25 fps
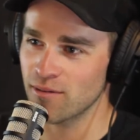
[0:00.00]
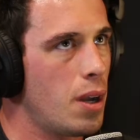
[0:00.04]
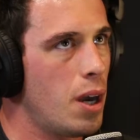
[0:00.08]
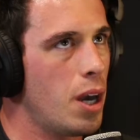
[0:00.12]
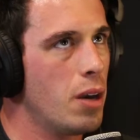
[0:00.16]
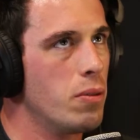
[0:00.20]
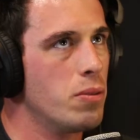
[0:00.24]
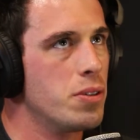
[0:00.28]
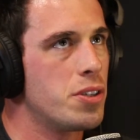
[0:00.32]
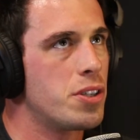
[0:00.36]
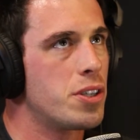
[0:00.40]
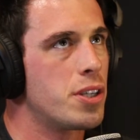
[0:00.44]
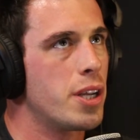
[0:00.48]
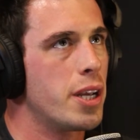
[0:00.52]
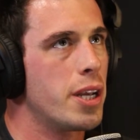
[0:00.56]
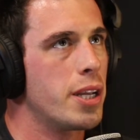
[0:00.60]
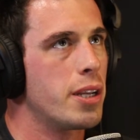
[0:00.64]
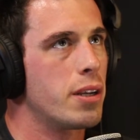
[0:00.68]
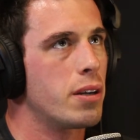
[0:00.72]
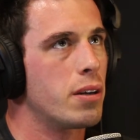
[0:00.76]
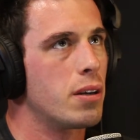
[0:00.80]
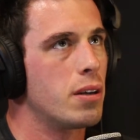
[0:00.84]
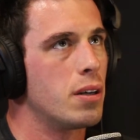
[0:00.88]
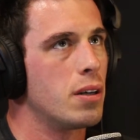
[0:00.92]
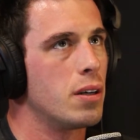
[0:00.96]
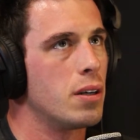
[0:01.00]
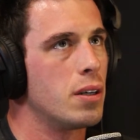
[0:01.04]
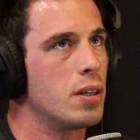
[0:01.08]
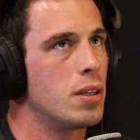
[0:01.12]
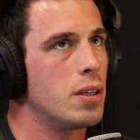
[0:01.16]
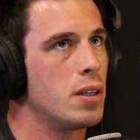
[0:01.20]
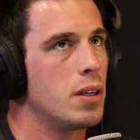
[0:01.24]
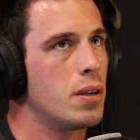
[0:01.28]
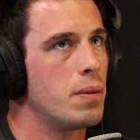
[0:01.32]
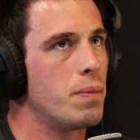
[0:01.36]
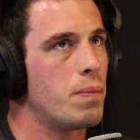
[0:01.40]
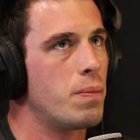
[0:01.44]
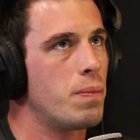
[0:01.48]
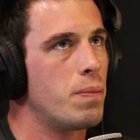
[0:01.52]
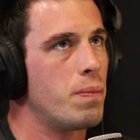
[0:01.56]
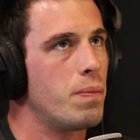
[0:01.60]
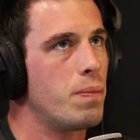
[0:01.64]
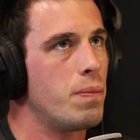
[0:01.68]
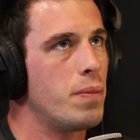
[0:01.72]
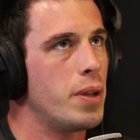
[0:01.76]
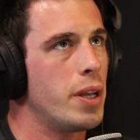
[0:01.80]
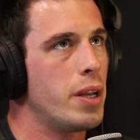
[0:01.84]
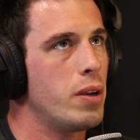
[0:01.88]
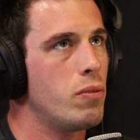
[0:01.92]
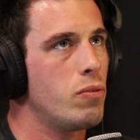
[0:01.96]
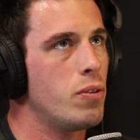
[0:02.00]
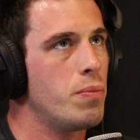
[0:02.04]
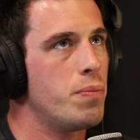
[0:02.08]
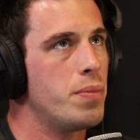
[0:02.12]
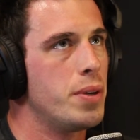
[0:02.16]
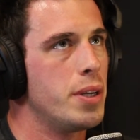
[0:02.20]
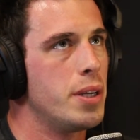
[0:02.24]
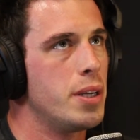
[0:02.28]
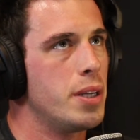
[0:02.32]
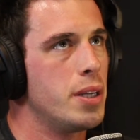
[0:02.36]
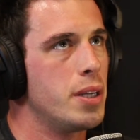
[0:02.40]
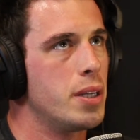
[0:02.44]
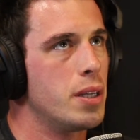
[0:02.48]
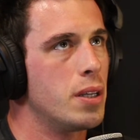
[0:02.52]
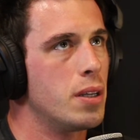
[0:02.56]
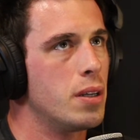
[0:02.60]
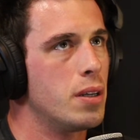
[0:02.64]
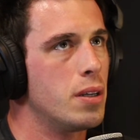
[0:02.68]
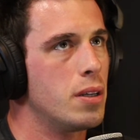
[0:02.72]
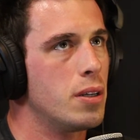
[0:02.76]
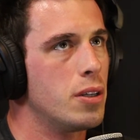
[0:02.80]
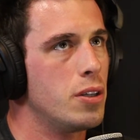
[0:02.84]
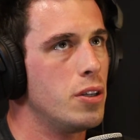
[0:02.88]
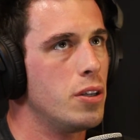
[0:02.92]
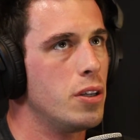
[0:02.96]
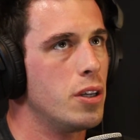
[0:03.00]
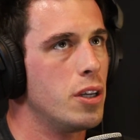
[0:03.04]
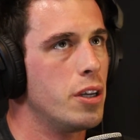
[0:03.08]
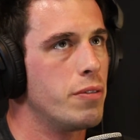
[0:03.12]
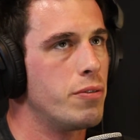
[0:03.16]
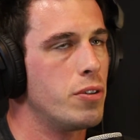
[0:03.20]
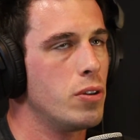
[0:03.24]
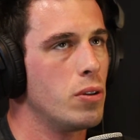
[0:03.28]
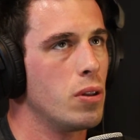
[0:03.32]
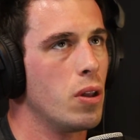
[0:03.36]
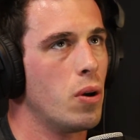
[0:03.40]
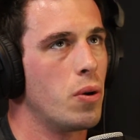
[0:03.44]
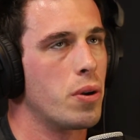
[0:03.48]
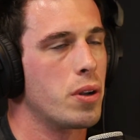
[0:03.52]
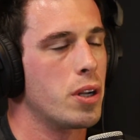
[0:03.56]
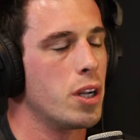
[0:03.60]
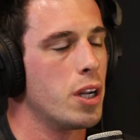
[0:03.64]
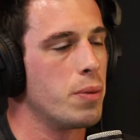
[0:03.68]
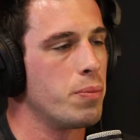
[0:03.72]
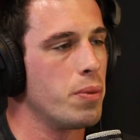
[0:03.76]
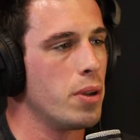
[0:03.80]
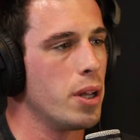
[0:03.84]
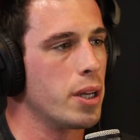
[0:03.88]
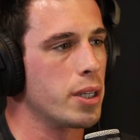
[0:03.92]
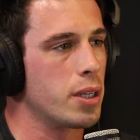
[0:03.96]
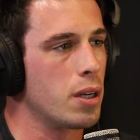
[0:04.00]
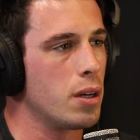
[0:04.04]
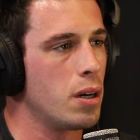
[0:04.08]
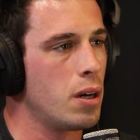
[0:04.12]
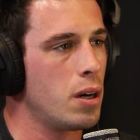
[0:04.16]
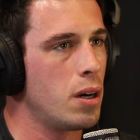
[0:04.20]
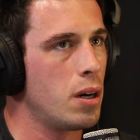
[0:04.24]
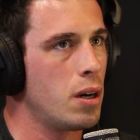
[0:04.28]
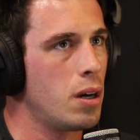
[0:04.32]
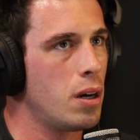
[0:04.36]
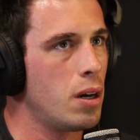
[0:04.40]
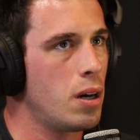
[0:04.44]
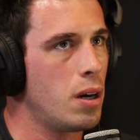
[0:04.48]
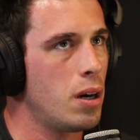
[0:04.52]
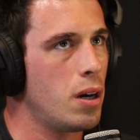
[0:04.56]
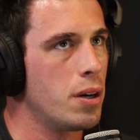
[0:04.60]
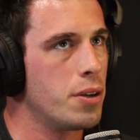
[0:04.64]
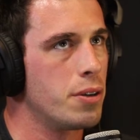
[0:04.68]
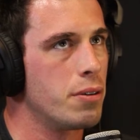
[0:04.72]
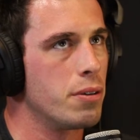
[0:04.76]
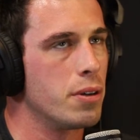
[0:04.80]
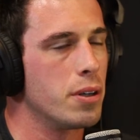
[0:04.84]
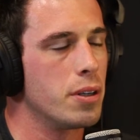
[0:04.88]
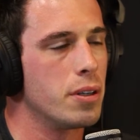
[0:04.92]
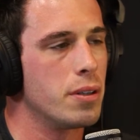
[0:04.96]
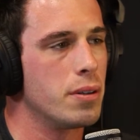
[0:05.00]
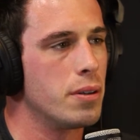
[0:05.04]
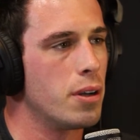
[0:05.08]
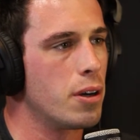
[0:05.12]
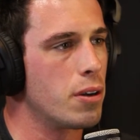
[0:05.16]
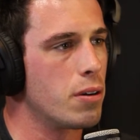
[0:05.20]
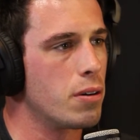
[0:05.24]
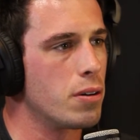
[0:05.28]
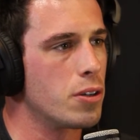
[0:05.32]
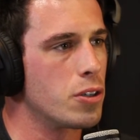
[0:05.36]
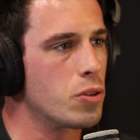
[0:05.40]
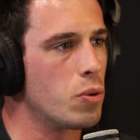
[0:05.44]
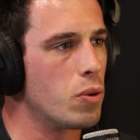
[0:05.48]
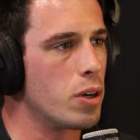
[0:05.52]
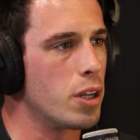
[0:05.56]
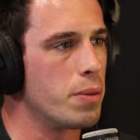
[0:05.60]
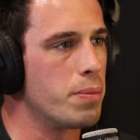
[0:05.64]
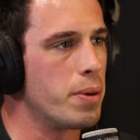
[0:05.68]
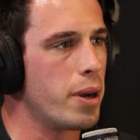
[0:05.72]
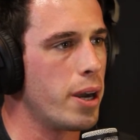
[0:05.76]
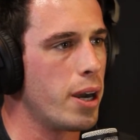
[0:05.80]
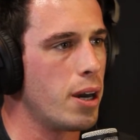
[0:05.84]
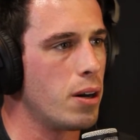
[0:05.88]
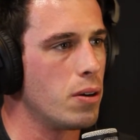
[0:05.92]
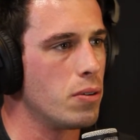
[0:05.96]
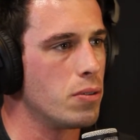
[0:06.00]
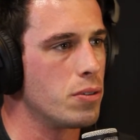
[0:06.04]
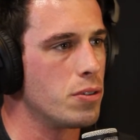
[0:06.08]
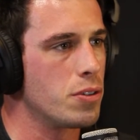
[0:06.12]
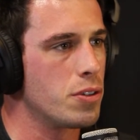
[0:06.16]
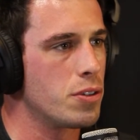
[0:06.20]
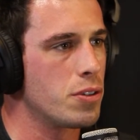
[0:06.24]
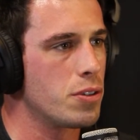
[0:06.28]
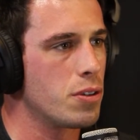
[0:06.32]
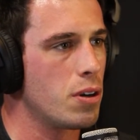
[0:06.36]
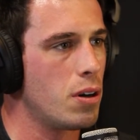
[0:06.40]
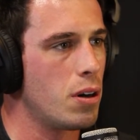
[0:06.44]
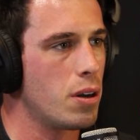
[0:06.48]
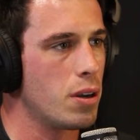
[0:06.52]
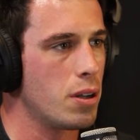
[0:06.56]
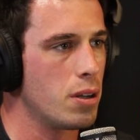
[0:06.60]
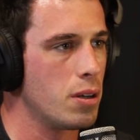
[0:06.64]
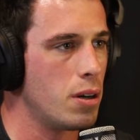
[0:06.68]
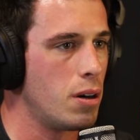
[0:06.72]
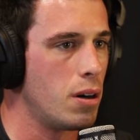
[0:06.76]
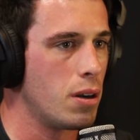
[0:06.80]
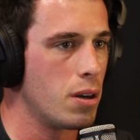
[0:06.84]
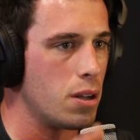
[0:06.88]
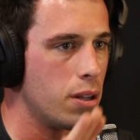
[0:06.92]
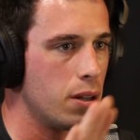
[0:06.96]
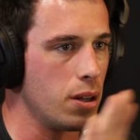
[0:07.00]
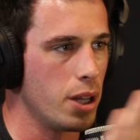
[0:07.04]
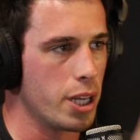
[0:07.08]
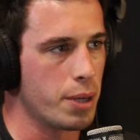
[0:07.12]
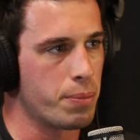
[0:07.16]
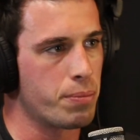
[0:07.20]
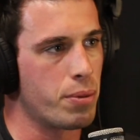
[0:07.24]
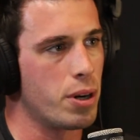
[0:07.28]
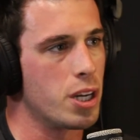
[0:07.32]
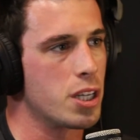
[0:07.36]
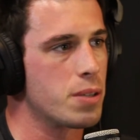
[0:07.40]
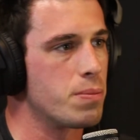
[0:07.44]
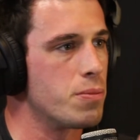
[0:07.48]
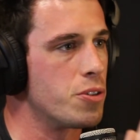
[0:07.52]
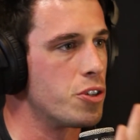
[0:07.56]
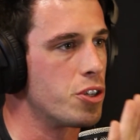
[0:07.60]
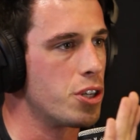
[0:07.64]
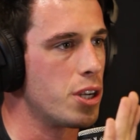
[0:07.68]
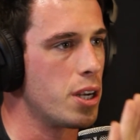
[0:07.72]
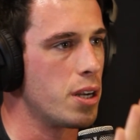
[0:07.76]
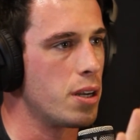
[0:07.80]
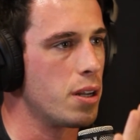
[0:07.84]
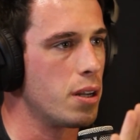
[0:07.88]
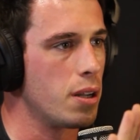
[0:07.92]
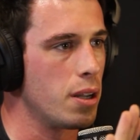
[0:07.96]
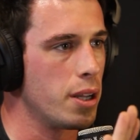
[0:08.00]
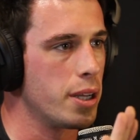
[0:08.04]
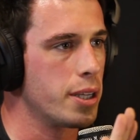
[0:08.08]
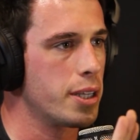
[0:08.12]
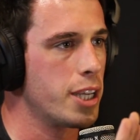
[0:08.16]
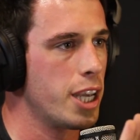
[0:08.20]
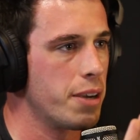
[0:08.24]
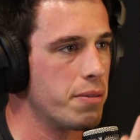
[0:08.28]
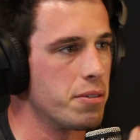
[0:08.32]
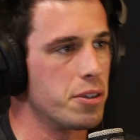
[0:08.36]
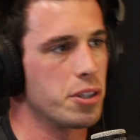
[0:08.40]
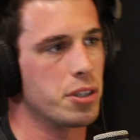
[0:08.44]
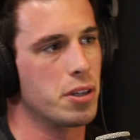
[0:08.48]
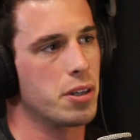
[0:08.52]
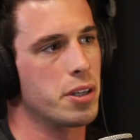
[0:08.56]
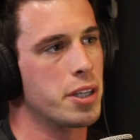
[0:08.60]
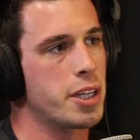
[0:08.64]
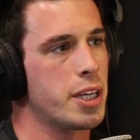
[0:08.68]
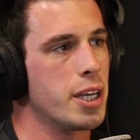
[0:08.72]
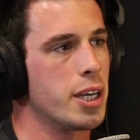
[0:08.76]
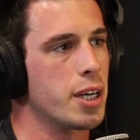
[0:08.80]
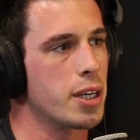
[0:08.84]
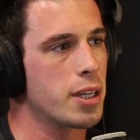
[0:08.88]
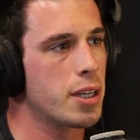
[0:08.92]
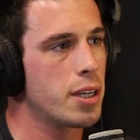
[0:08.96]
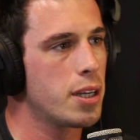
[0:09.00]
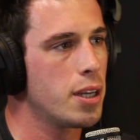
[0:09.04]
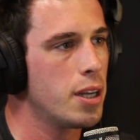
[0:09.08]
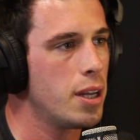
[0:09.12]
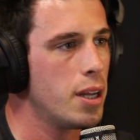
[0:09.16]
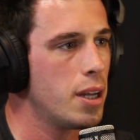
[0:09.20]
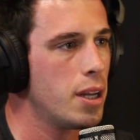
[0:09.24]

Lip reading: I would say it would be if you loaded up like 120 pounds on a leg press machine and like gave it a good kick,